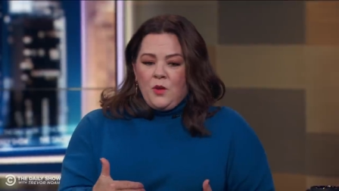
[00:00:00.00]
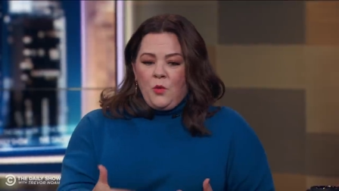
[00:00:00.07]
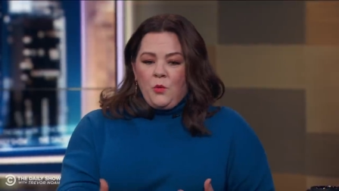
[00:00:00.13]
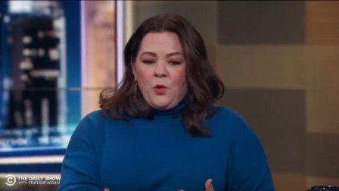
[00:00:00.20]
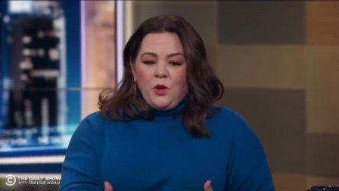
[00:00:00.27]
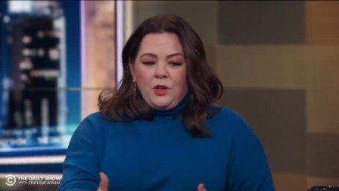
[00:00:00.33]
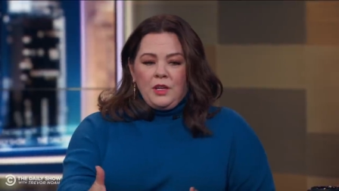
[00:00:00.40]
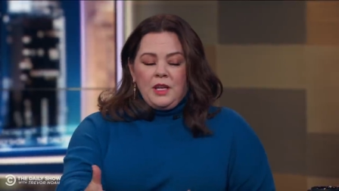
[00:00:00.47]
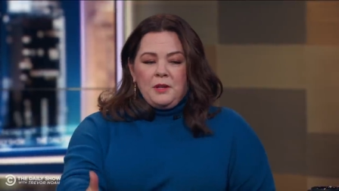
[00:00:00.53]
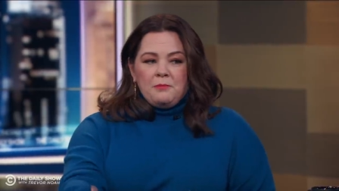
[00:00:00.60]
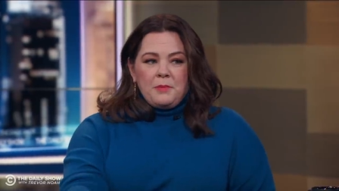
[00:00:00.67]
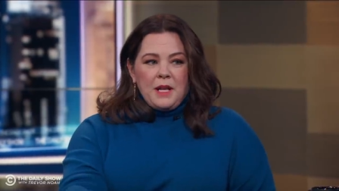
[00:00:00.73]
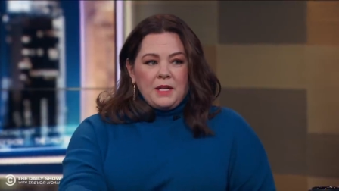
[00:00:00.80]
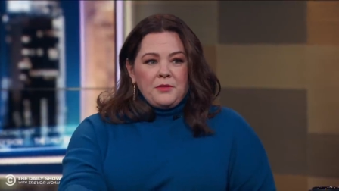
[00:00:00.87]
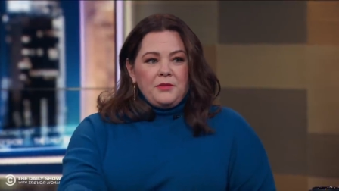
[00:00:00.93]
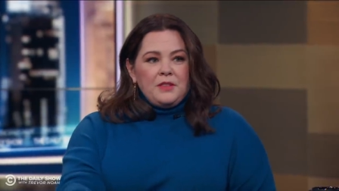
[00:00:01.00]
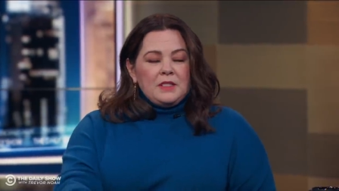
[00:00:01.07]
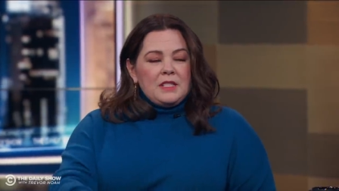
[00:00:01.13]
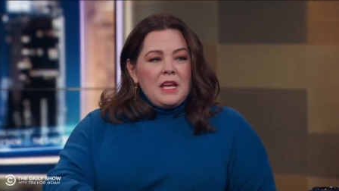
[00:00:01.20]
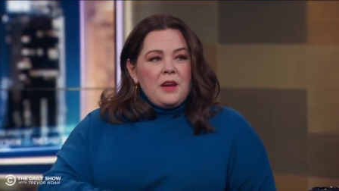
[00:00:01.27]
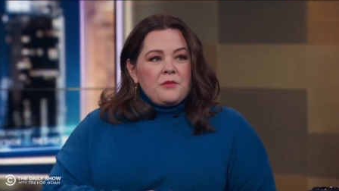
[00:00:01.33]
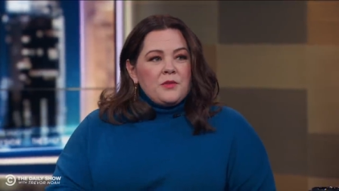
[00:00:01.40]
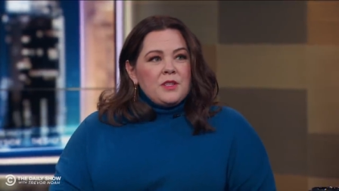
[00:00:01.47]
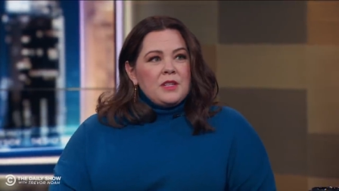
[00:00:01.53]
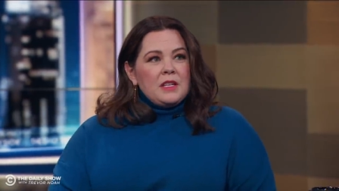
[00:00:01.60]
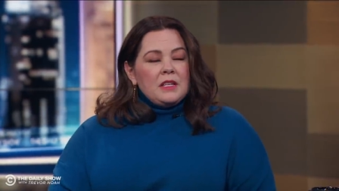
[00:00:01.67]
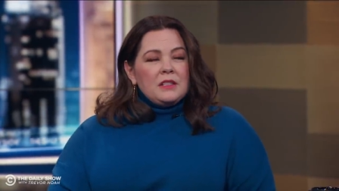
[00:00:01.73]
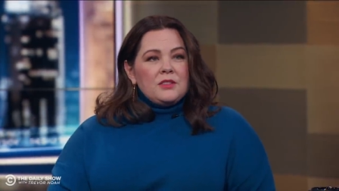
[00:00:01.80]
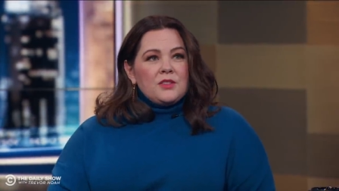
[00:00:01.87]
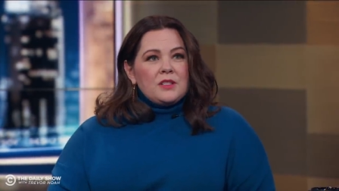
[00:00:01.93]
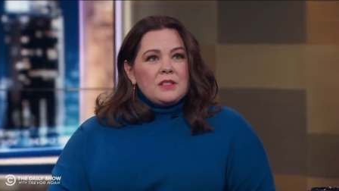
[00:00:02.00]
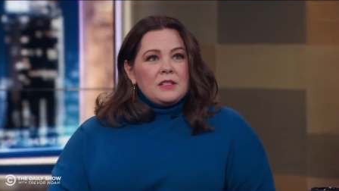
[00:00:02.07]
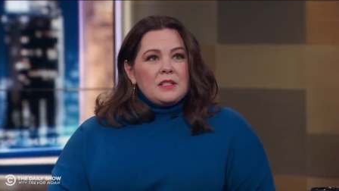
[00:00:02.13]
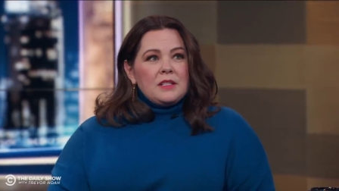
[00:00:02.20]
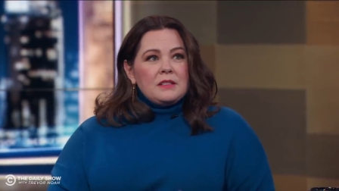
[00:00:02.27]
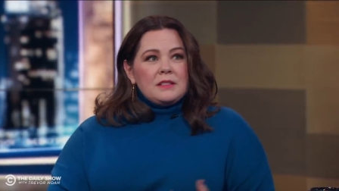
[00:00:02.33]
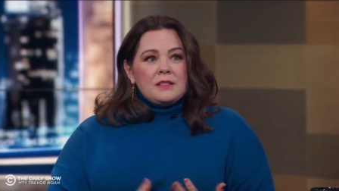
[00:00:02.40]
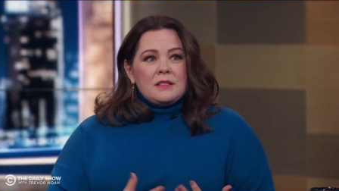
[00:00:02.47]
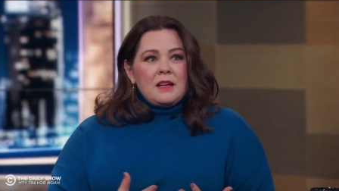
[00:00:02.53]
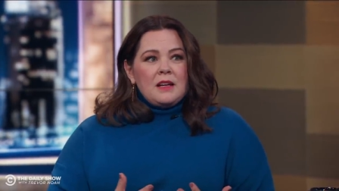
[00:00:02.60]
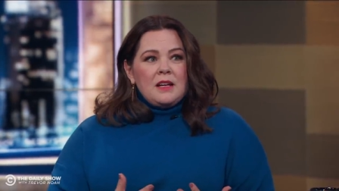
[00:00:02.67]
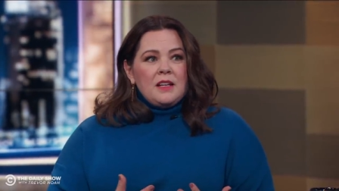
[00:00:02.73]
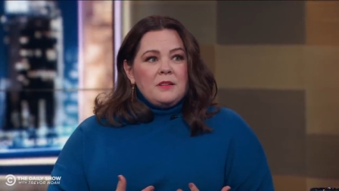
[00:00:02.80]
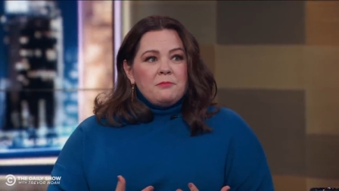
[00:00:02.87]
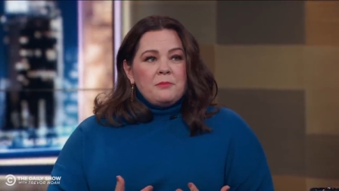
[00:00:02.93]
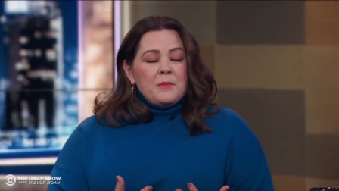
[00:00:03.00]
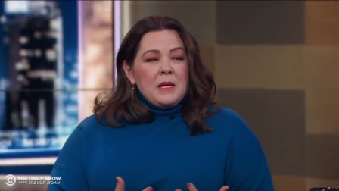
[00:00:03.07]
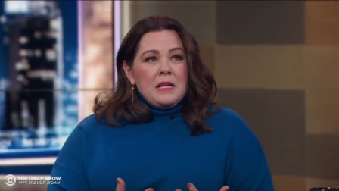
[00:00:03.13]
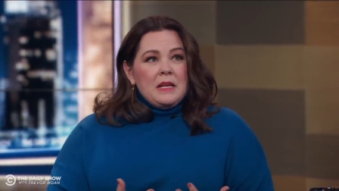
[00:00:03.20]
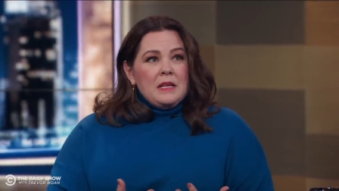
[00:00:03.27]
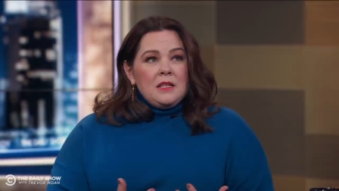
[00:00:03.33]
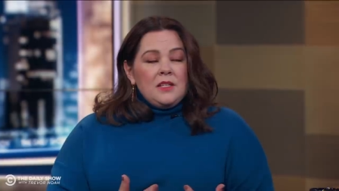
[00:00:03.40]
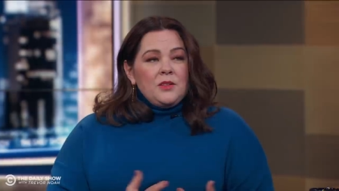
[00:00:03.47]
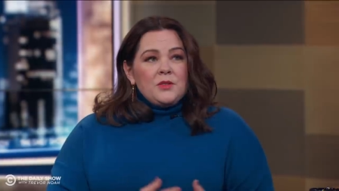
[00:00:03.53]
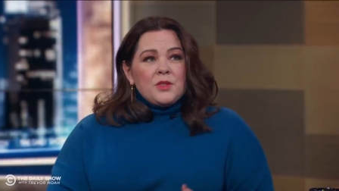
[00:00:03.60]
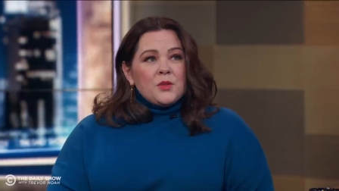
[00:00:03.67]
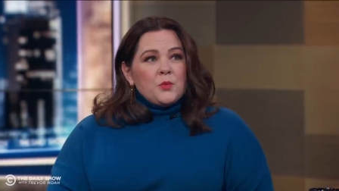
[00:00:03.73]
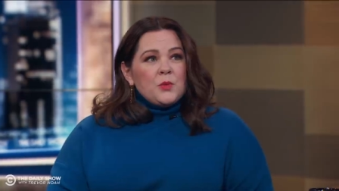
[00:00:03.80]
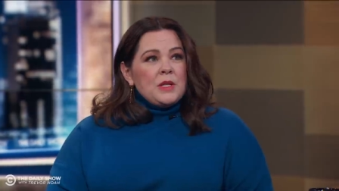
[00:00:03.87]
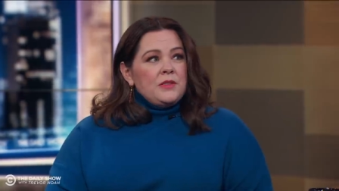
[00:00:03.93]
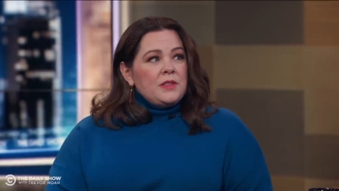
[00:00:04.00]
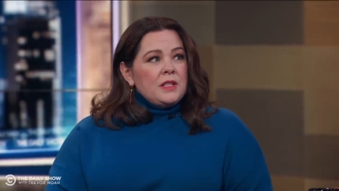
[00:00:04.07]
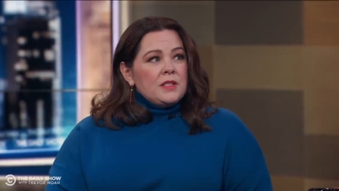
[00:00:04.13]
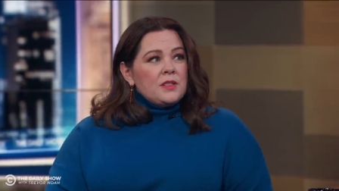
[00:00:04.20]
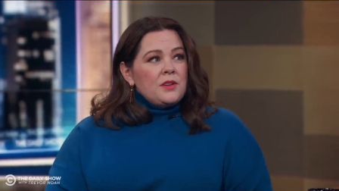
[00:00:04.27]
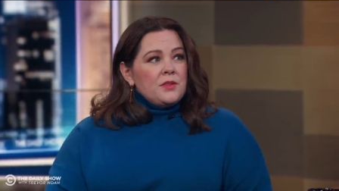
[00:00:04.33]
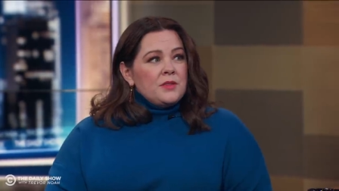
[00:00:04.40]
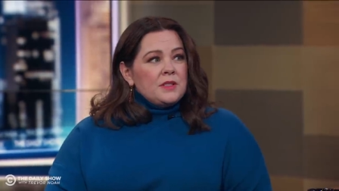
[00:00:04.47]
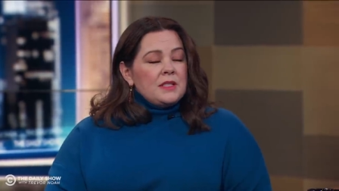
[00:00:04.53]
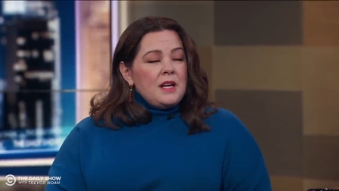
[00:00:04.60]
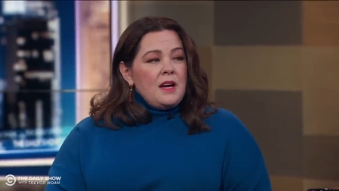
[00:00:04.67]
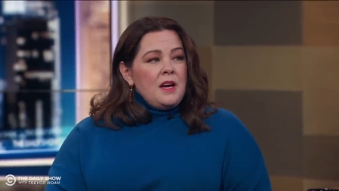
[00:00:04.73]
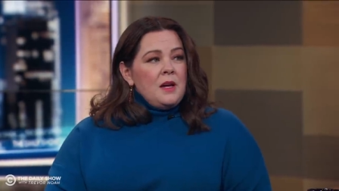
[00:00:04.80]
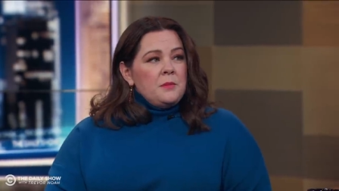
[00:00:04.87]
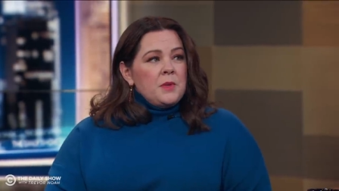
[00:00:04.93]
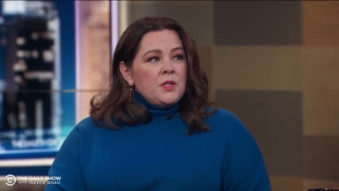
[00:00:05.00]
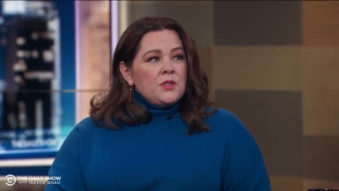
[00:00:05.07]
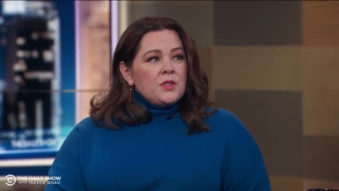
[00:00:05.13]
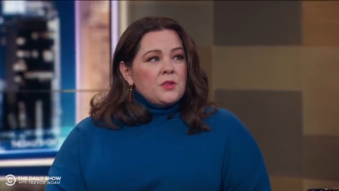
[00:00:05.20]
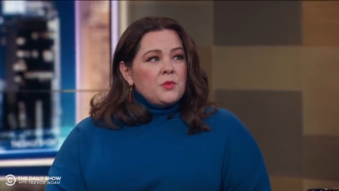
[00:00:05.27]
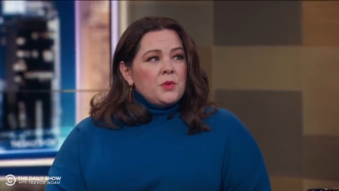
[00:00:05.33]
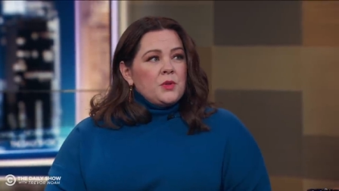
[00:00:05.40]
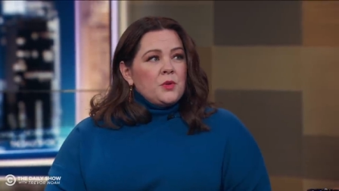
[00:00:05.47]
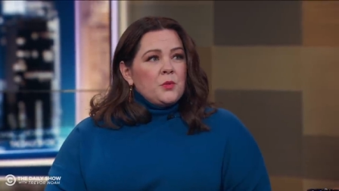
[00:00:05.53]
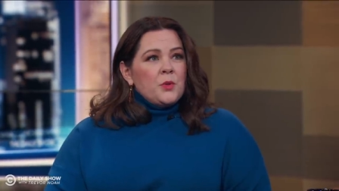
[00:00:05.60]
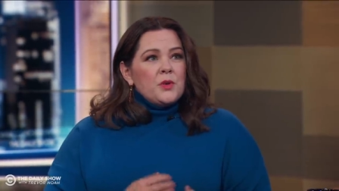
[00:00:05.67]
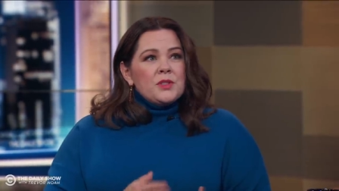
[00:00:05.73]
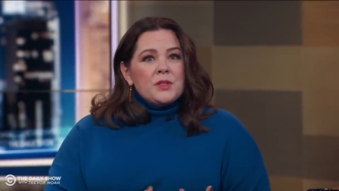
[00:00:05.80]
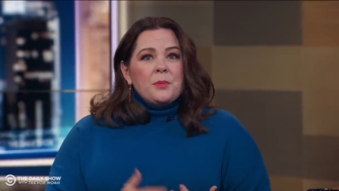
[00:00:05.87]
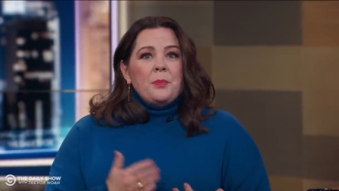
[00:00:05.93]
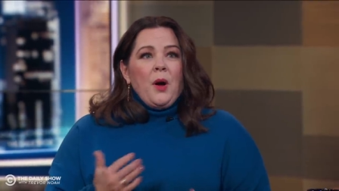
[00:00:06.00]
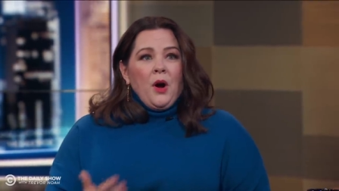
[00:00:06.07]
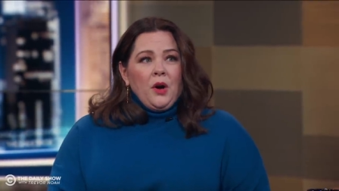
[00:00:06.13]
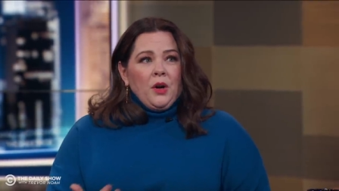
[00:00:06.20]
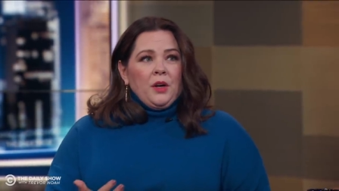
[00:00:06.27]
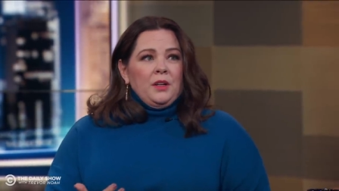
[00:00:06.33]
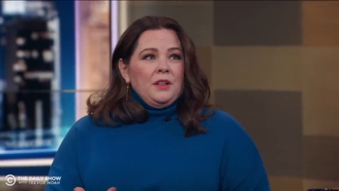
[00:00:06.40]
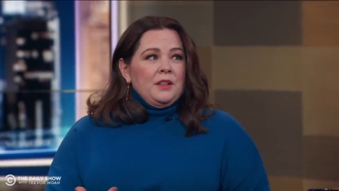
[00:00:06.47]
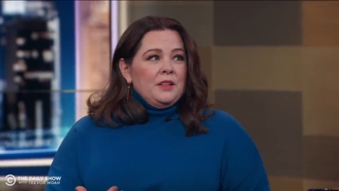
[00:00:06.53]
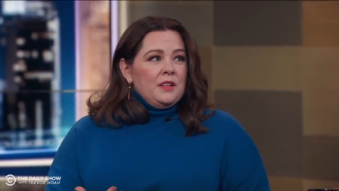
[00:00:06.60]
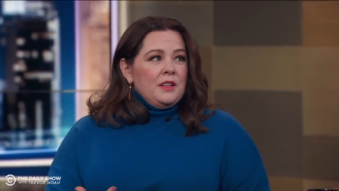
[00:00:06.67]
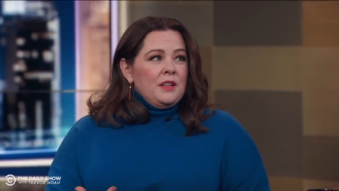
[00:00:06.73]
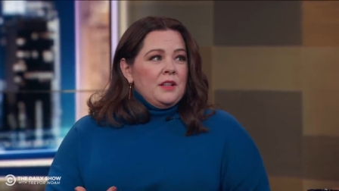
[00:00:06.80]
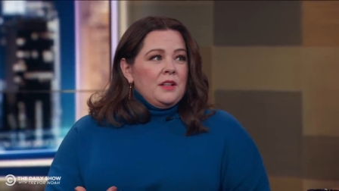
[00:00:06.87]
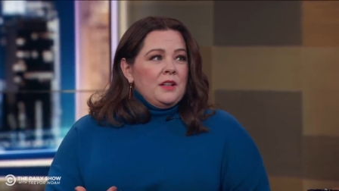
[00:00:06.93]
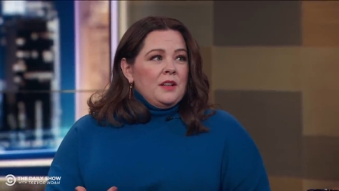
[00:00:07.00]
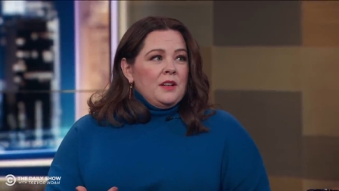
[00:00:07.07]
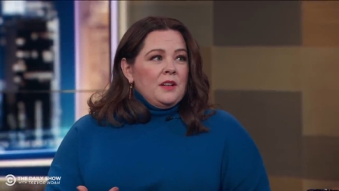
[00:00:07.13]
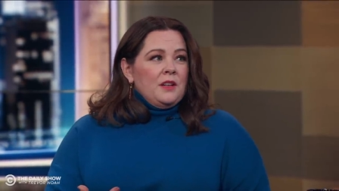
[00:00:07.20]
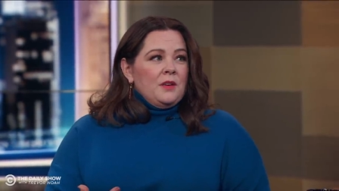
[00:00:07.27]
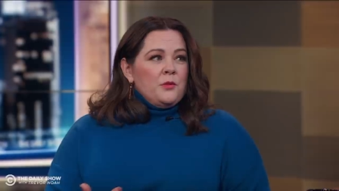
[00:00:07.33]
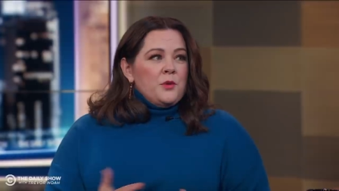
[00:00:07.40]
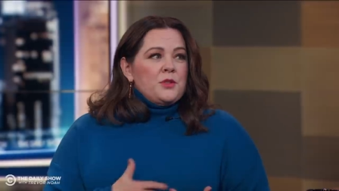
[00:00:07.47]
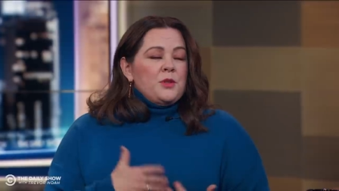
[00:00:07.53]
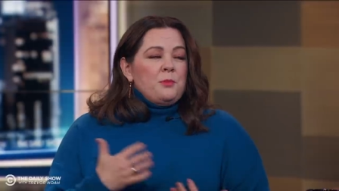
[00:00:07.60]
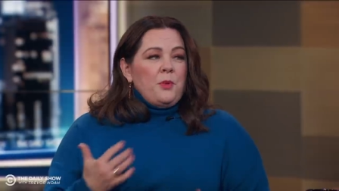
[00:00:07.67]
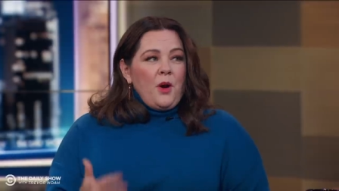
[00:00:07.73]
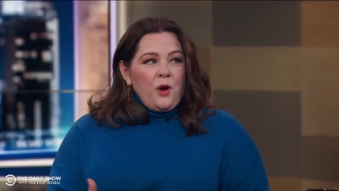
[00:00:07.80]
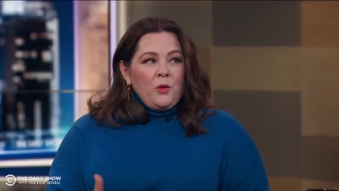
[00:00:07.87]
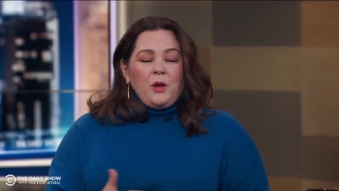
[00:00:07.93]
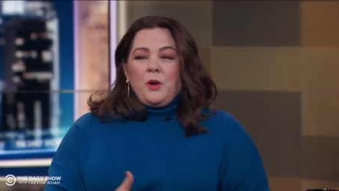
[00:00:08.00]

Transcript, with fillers: work and benefit to everything. Just as I used to read things all the time and just wonder where's the part where's the part?